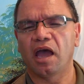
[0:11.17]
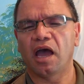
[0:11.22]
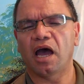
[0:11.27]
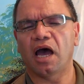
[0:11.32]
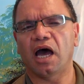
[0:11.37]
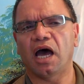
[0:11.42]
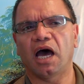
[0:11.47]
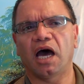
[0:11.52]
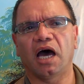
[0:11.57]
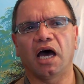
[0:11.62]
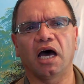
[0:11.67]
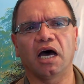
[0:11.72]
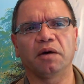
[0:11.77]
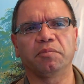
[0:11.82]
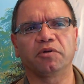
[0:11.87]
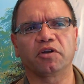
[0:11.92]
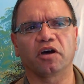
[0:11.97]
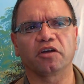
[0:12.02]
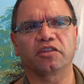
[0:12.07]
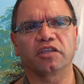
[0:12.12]

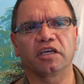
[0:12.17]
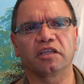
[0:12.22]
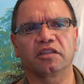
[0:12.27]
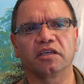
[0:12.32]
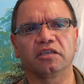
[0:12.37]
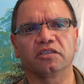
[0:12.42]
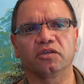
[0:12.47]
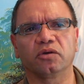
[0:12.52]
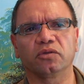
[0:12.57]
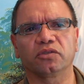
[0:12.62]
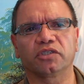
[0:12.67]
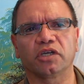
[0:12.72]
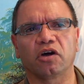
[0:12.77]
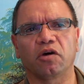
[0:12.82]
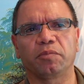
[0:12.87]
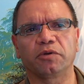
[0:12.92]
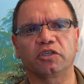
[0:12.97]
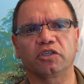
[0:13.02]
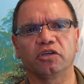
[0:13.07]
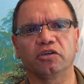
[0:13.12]
but I think there's also
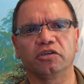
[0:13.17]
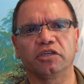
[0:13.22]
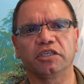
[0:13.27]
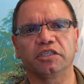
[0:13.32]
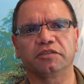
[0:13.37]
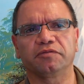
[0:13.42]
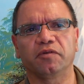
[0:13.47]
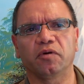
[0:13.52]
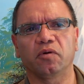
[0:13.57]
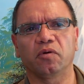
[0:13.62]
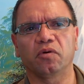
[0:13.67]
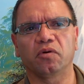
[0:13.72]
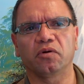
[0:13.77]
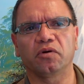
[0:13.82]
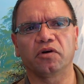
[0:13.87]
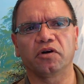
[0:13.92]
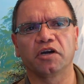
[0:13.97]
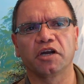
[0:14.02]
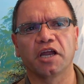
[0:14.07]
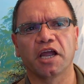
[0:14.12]
opportunities
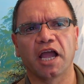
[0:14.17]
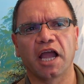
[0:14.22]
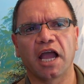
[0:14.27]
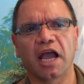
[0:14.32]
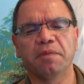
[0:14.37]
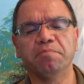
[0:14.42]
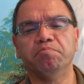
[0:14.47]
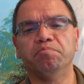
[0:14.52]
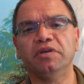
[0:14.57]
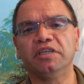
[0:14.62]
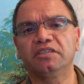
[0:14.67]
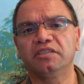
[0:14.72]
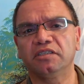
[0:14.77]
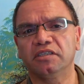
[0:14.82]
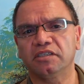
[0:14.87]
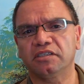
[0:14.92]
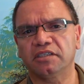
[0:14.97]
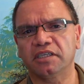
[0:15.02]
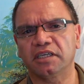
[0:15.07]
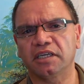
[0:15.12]
for
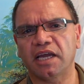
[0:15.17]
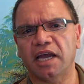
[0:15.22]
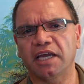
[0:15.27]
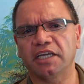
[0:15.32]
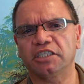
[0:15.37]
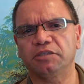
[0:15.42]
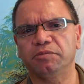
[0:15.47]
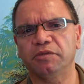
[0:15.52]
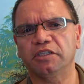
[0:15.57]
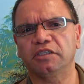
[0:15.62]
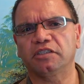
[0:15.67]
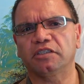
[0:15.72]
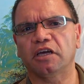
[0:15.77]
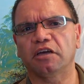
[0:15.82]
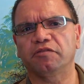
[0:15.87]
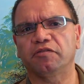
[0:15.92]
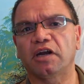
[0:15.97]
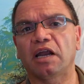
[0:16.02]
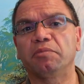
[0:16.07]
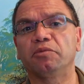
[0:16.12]
business engagement, so
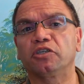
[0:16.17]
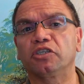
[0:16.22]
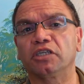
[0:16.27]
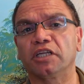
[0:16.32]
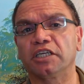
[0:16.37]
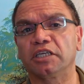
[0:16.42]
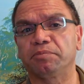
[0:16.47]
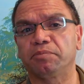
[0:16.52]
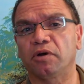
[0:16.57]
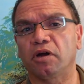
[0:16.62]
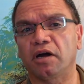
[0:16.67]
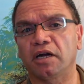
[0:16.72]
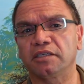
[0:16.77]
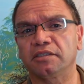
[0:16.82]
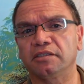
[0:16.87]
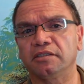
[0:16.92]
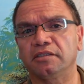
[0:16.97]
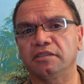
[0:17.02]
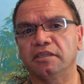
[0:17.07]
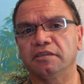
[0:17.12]
for Aboriginal
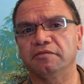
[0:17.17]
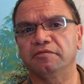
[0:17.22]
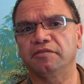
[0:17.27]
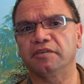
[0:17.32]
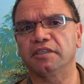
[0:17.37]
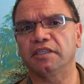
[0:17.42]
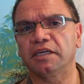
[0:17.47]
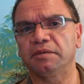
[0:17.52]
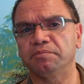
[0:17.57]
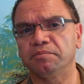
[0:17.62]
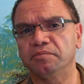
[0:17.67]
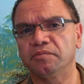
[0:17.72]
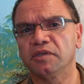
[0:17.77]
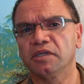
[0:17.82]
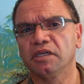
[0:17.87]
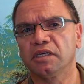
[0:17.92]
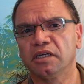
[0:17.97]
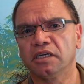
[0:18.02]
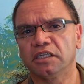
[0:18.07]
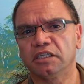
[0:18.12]
enterprises and for them
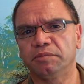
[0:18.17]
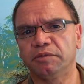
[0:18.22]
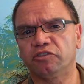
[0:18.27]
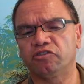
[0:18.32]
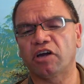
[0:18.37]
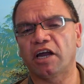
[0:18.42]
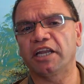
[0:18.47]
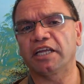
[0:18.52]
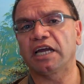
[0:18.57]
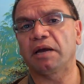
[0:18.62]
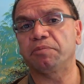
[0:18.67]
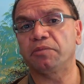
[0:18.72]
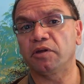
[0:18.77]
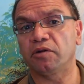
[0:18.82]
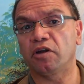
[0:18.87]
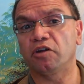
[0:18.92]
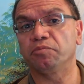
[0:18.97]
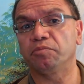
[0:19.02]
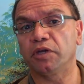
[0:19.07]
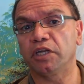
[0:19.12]
to be training up
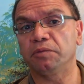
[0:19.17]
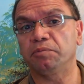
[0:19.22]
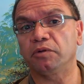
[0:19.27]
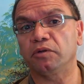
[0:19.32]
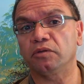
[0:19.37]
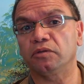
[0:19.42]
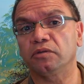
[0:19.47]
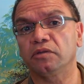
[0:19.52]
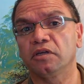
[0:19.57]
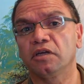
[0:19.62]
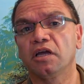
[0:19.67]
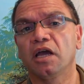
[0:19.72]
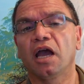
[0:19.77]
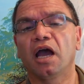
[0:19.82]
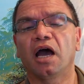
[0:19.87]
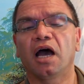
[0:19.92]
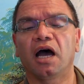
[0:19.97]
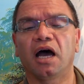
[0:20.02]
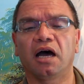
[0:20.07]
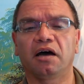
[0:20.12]
their own people
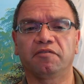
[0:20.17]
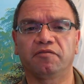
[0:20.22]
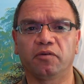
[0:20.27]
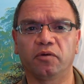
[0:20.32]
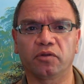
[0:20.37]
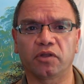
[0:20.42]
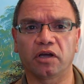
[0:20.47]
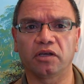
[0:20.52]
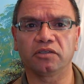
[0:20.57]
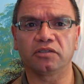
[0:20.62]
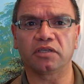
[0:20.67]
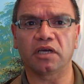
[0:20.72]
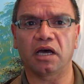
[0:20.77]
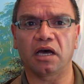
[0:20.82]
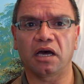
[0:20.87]
for those